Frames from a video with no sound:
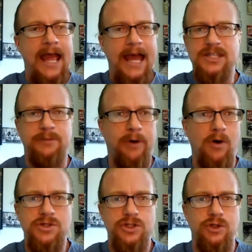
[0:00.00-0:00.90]
as
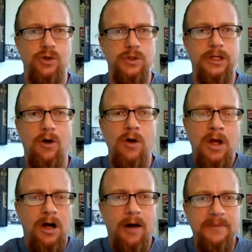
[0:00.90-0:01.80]
opposed to you know
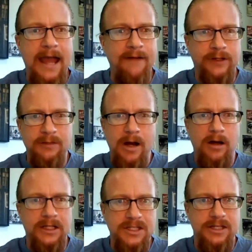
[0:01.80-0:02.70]
um, the African
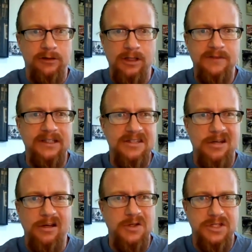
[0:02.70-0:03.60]
Americans that are living in
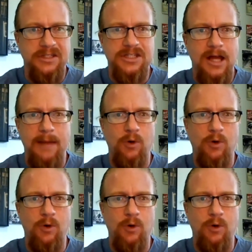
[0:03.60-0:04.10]
Syracuse at this time,